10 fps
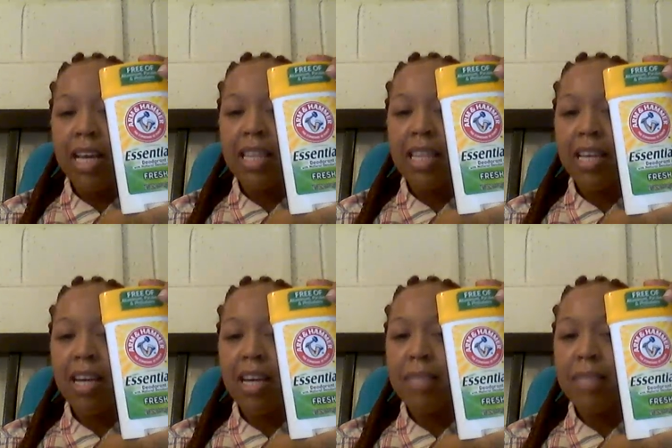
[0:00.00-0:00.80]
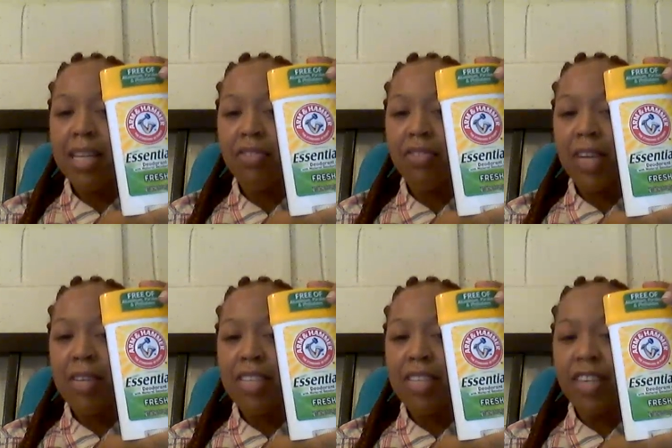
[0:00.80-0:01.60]
I think it comes in a
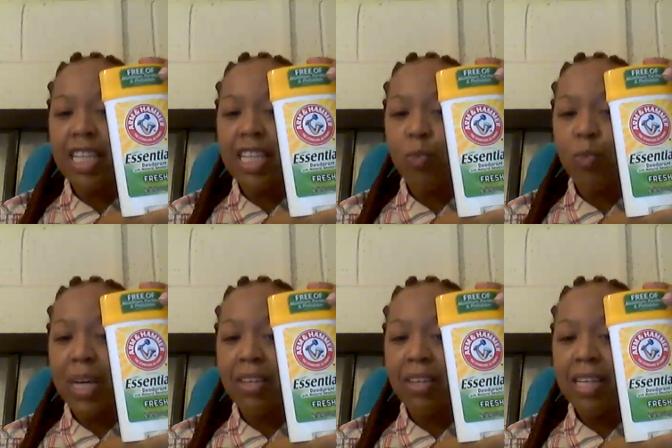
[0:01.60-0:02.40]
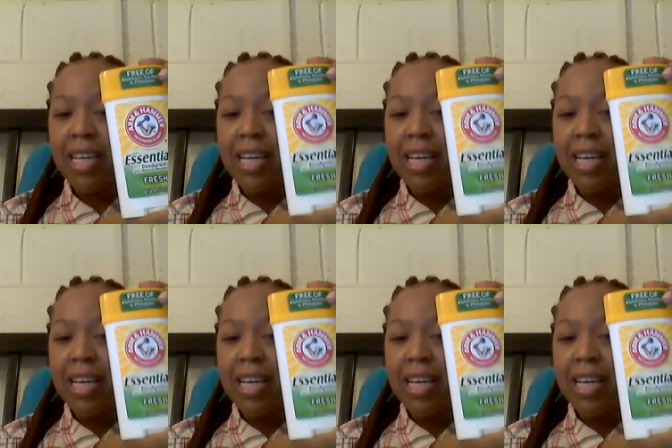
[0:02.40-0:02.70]
fragrance-free as well,